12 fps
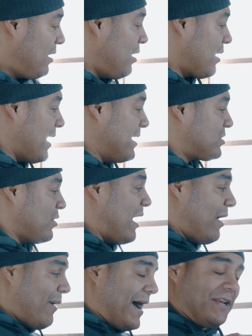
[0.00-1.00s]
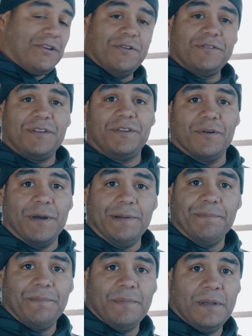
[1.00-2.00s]
Okay, so how I choose to do
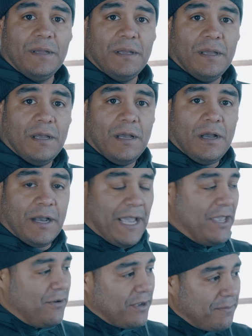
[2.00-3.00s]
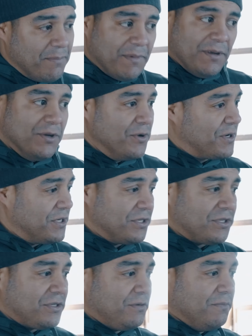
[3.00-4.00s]
it, okay, you
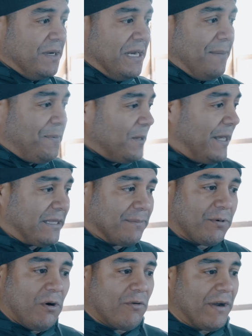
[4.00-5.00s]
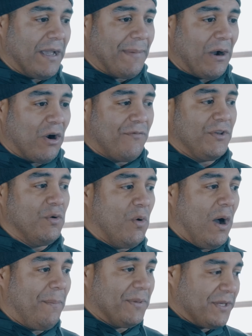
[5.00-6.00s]
can manipulate the program however you
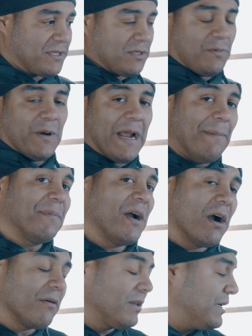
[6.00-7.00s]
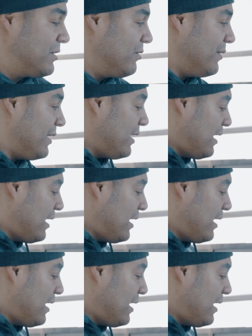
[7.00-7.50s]
want, but this is what I'm currently doing.